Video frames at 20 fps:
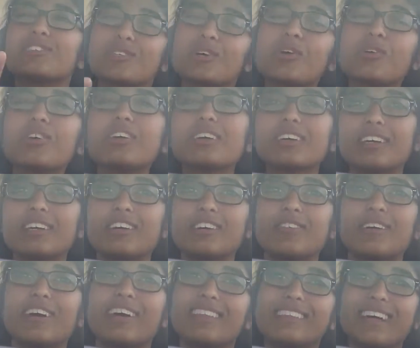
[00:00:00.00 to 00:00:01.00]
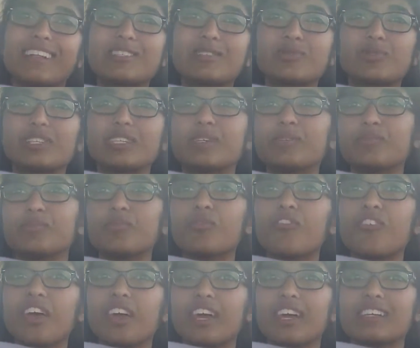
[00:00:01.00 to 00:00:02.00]
So, here, wait, that's a really
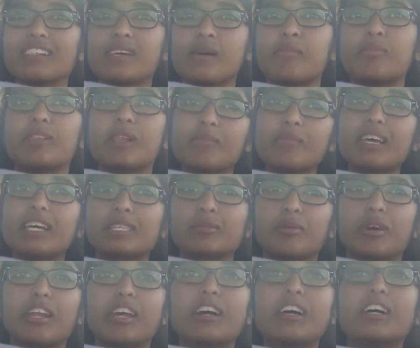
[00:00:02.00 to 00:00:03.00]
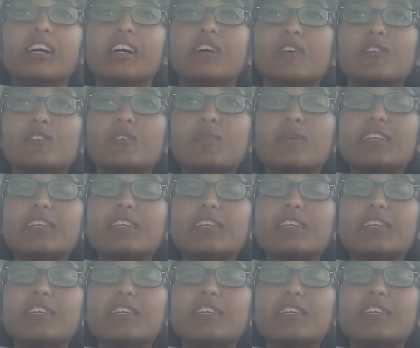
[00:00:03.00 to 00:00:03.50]
vague example. Let me explain it. So